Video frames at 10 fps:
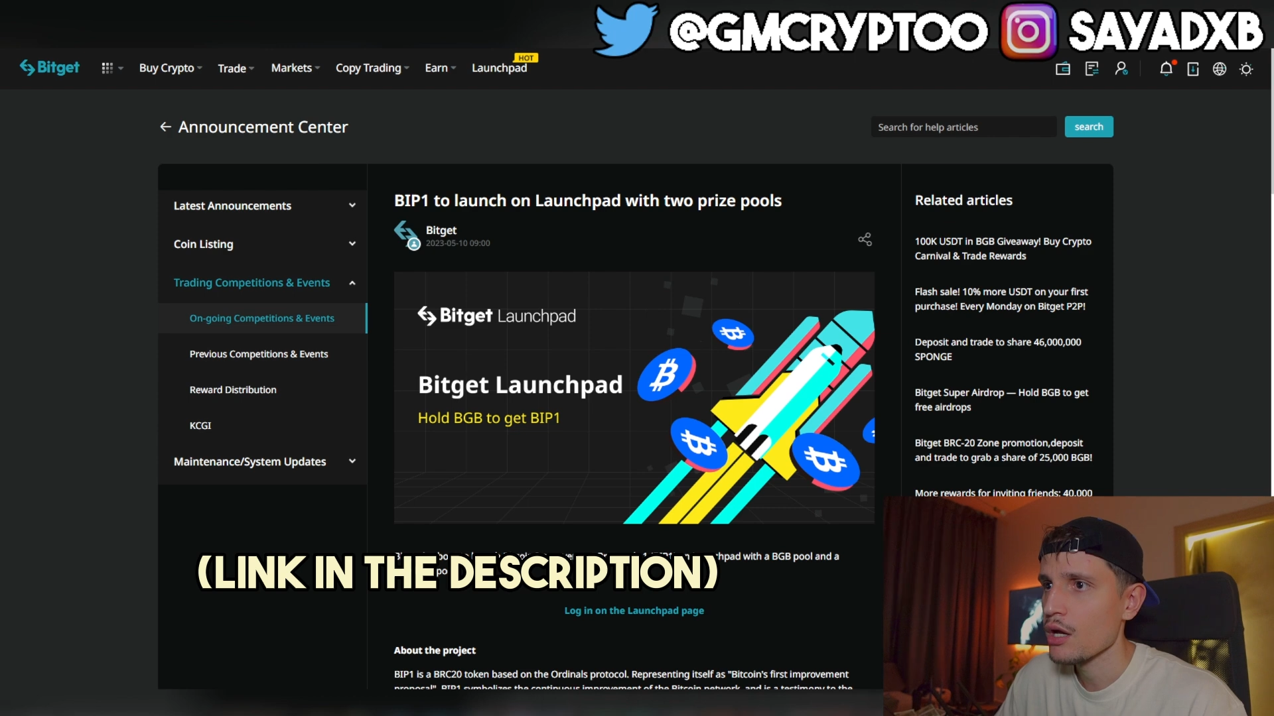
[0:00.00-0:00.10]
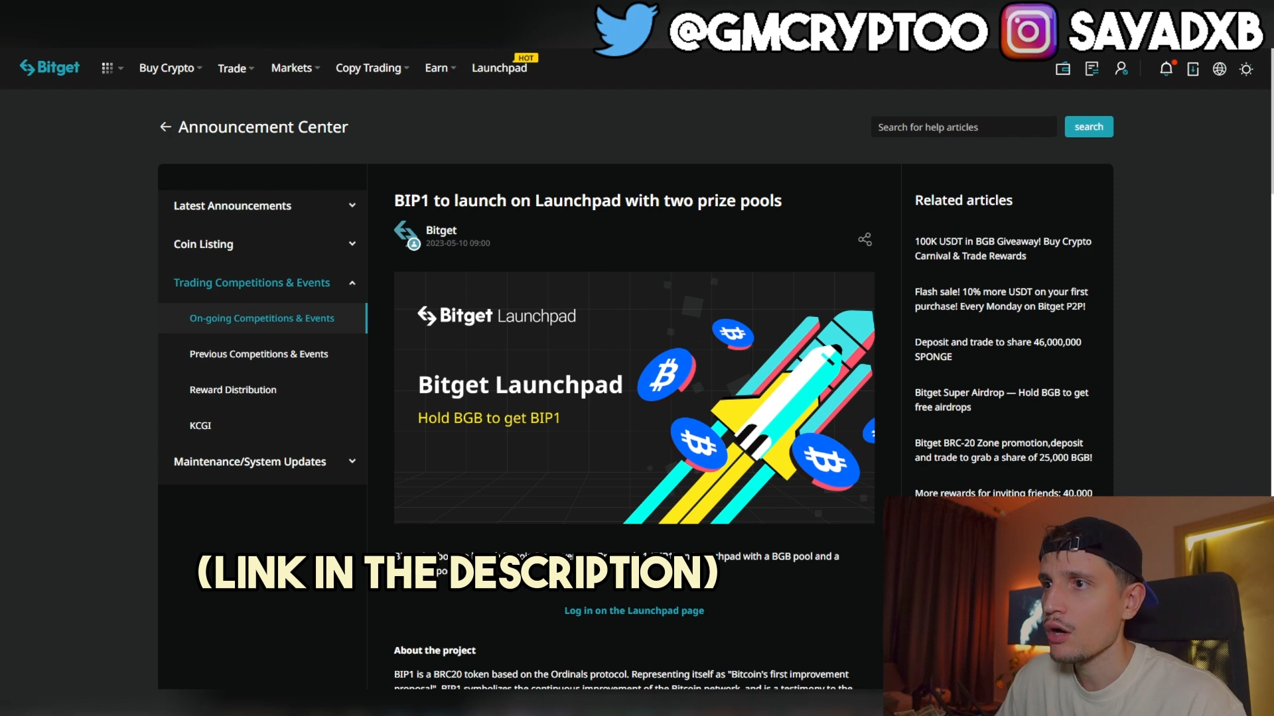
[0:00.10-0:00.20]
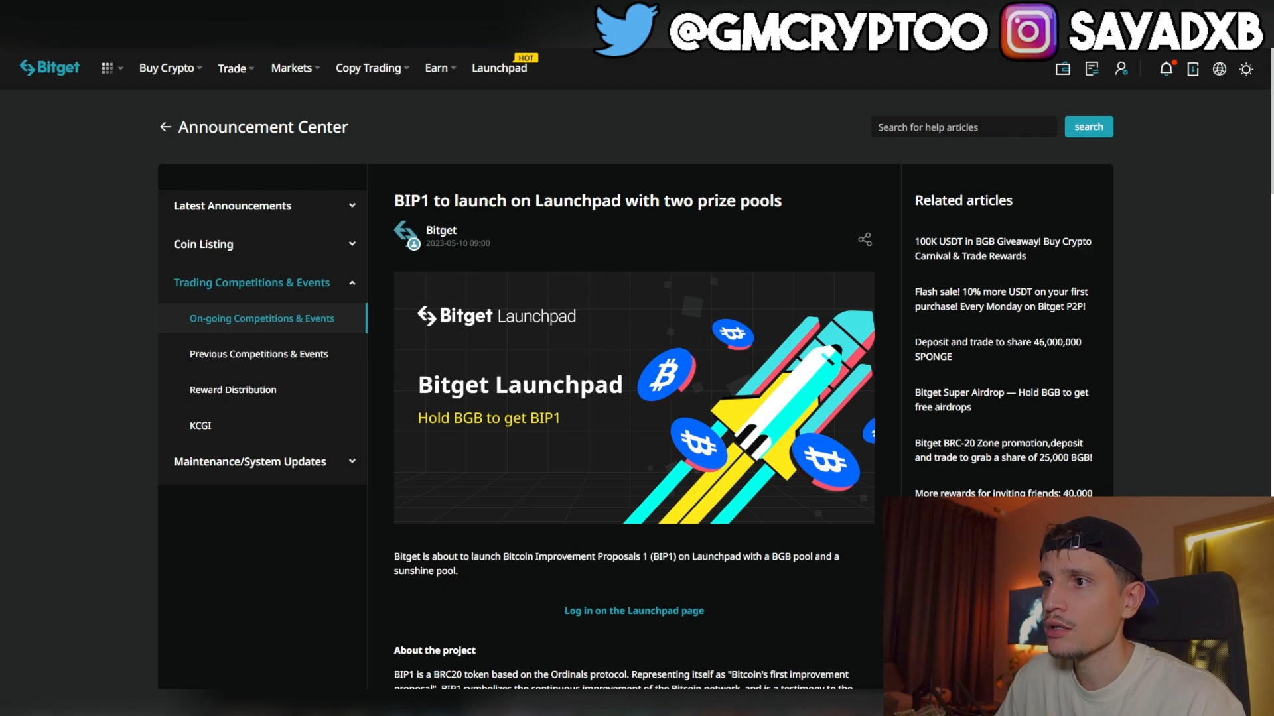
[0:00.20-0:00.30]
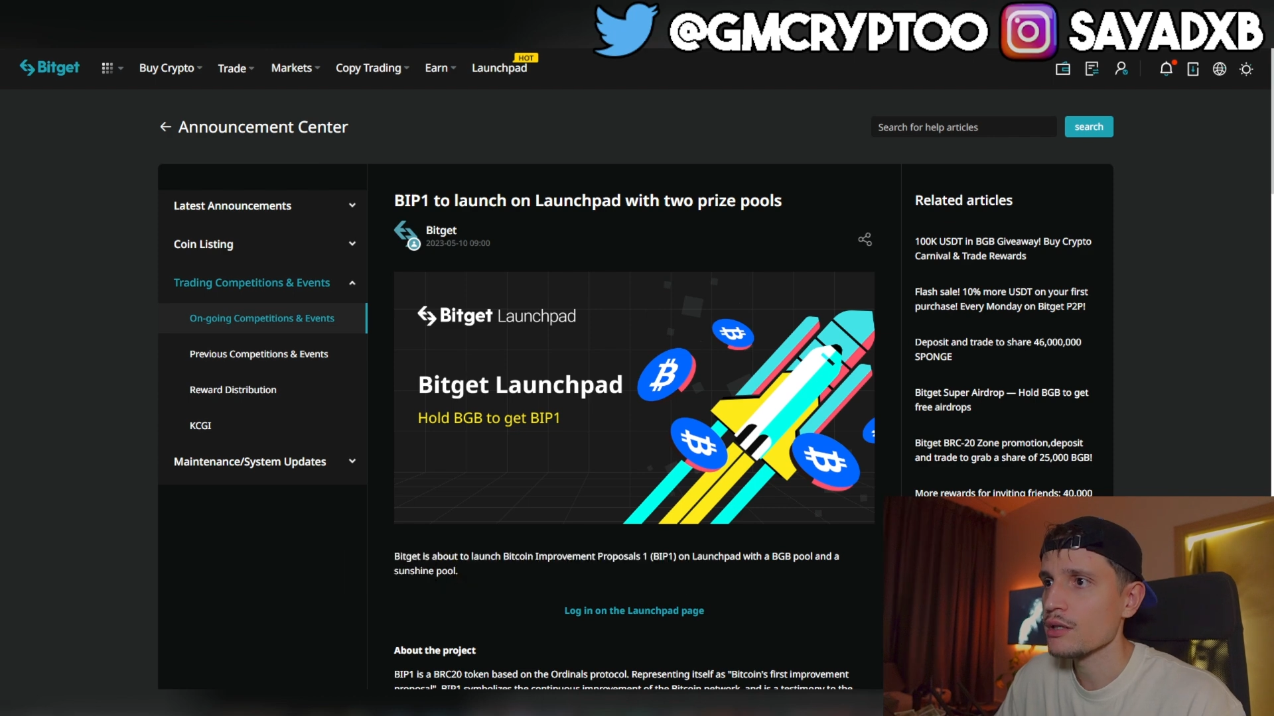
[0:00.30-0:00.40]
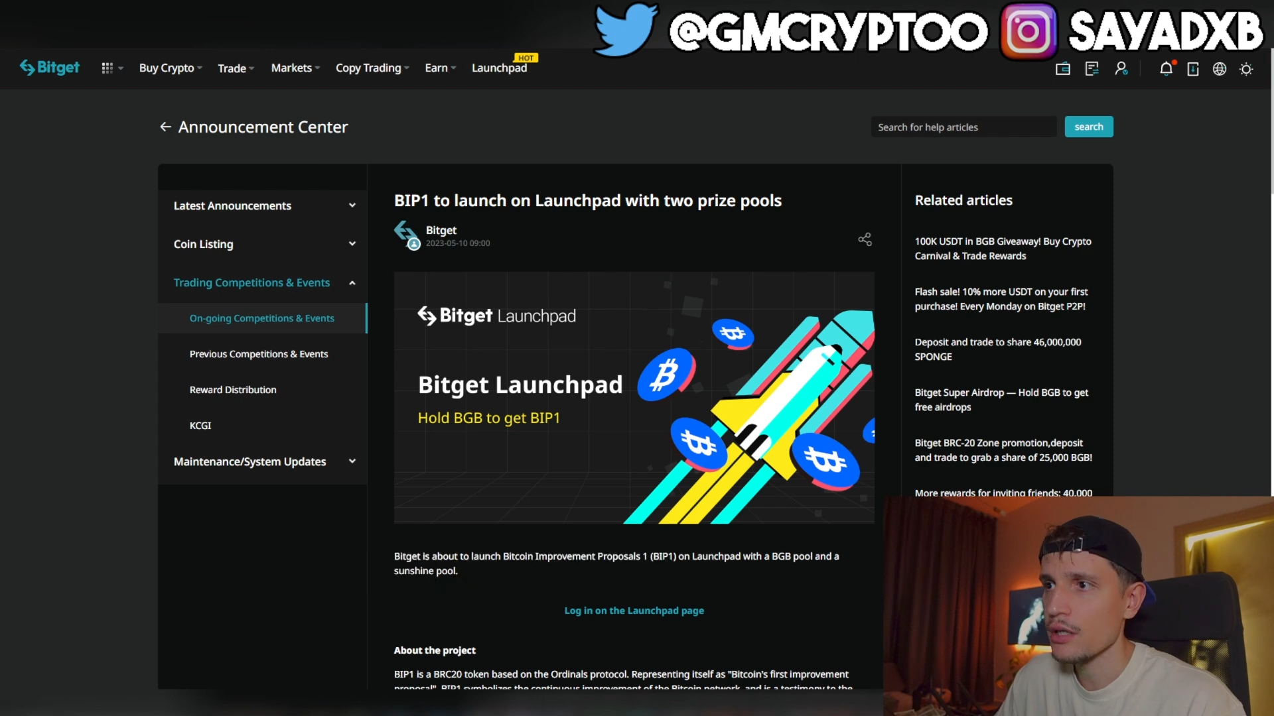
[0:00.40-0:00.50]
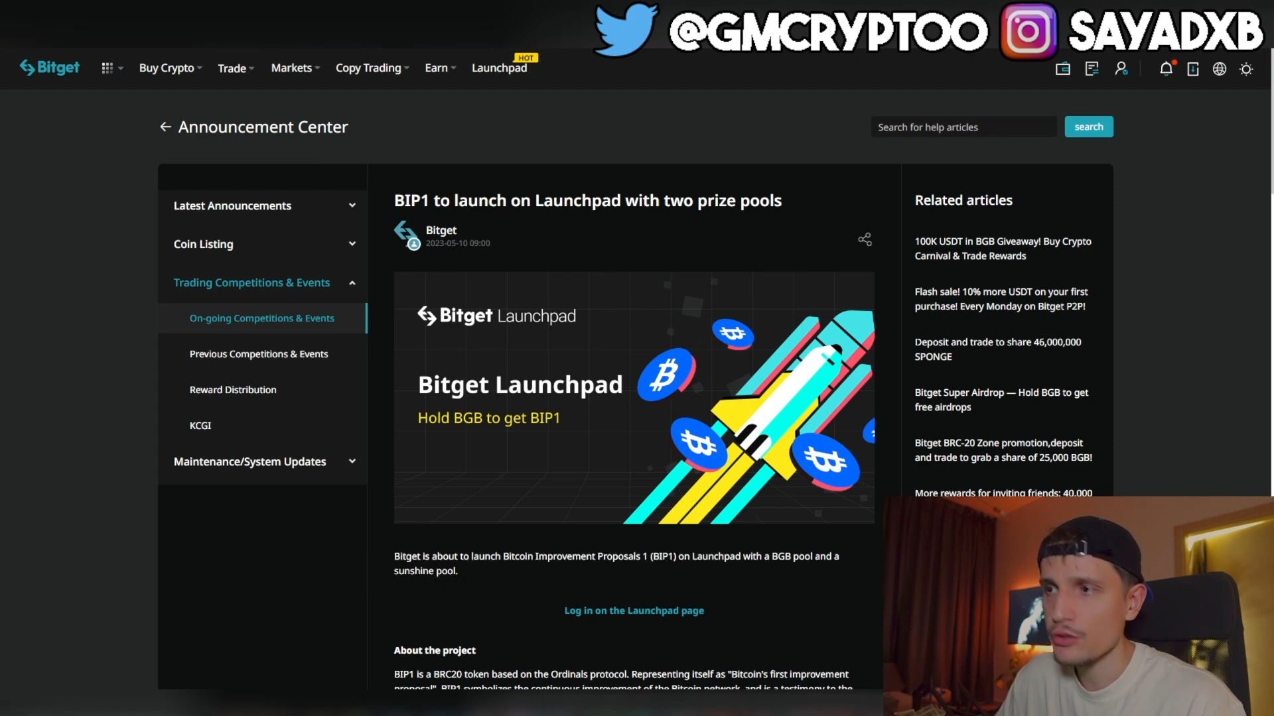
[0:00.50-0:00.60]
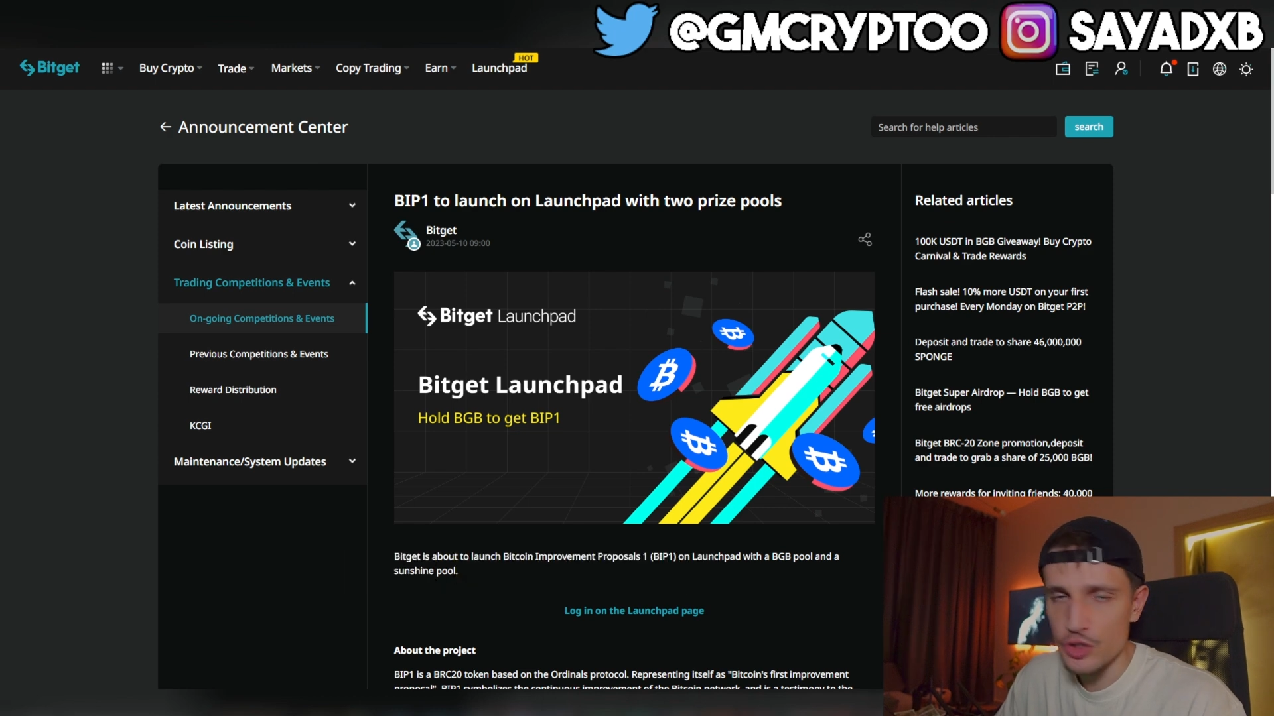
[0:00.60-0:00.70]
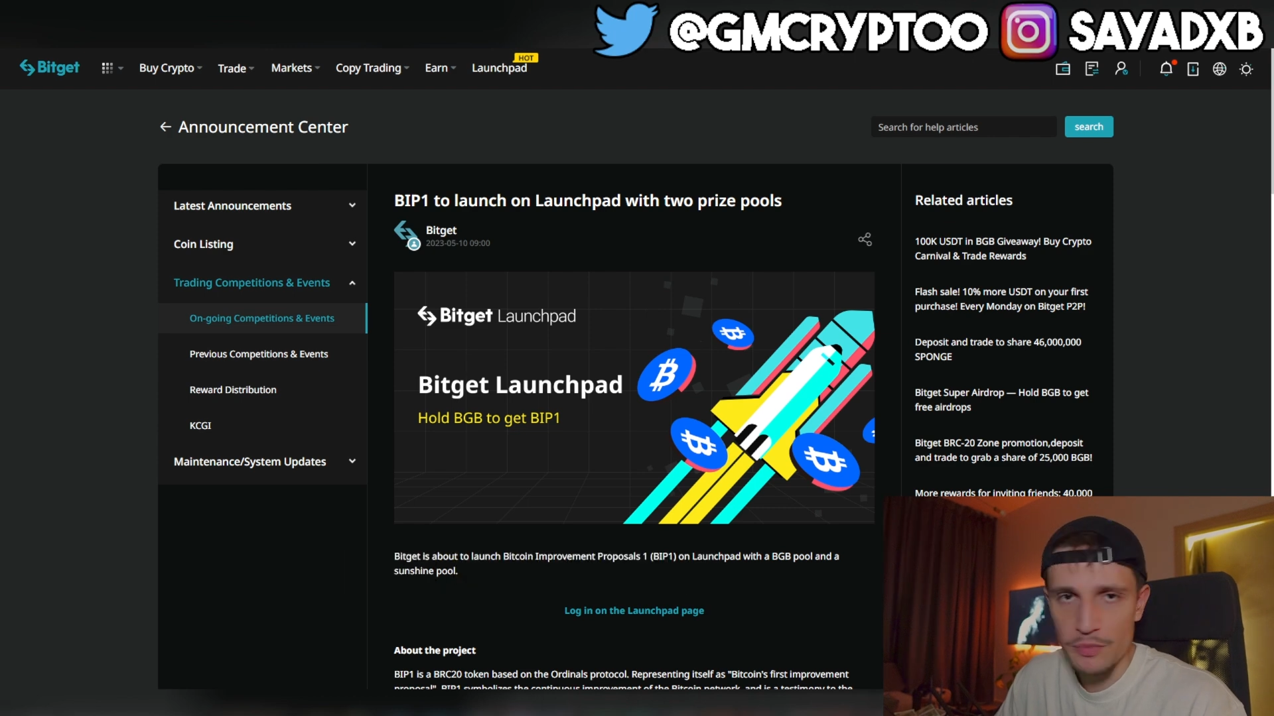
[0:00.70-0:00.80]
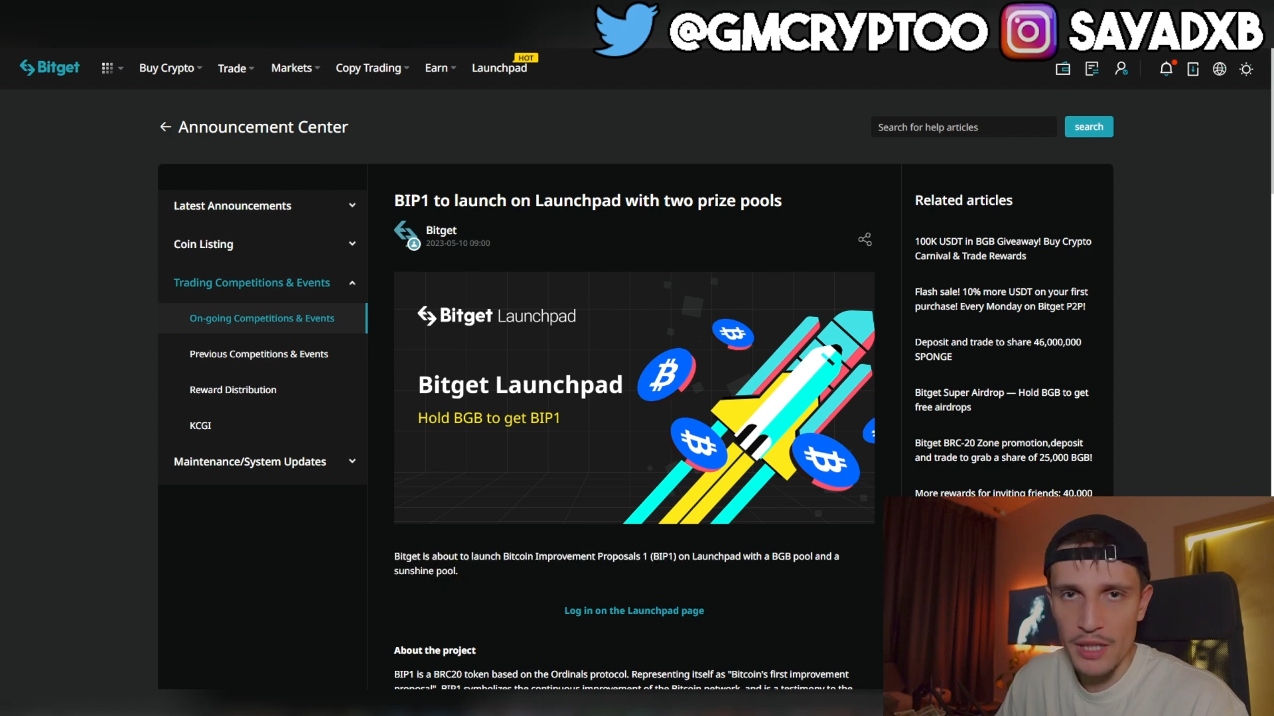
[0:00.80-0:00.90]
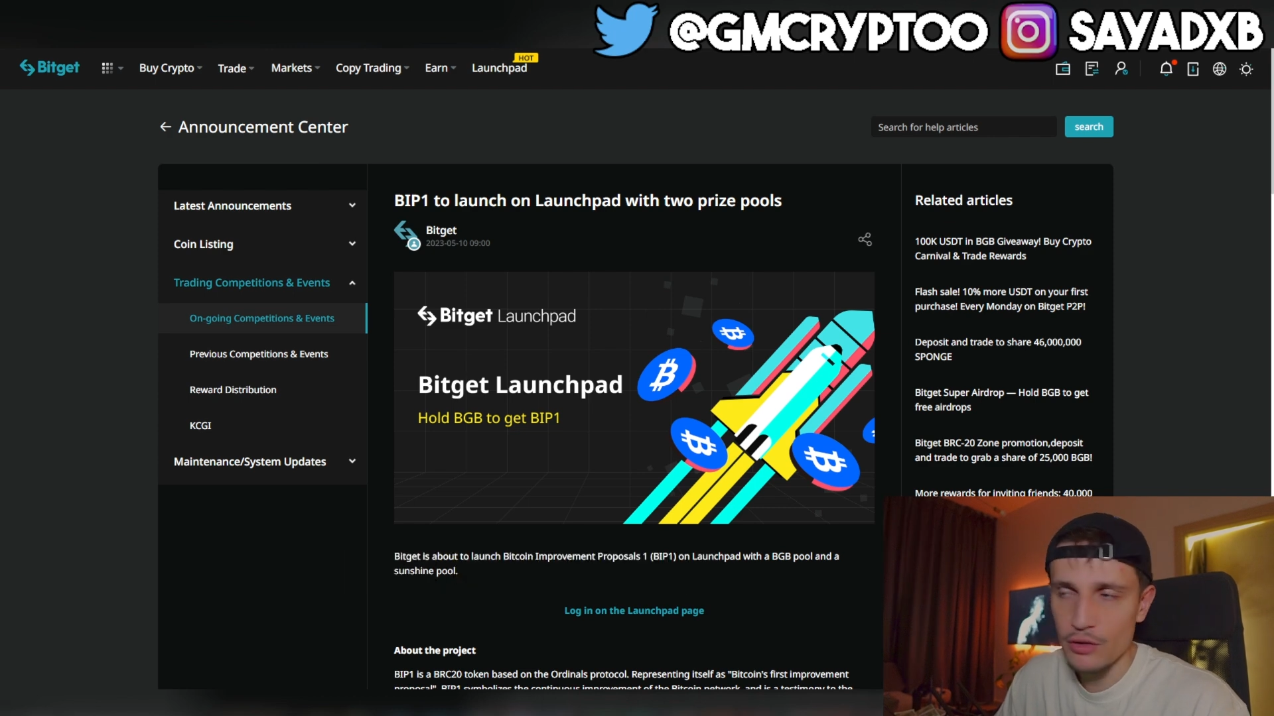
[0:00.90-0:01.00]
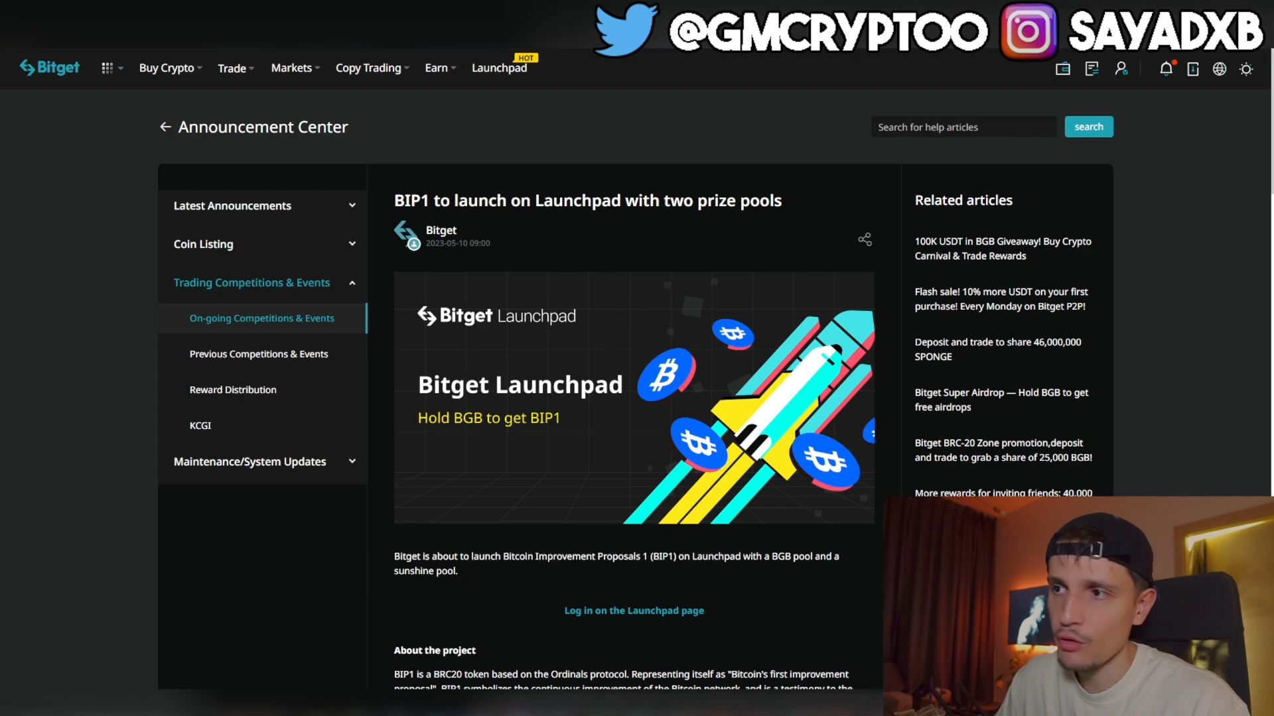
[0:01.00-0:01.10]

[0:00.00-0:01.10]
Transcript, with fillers: on launchpad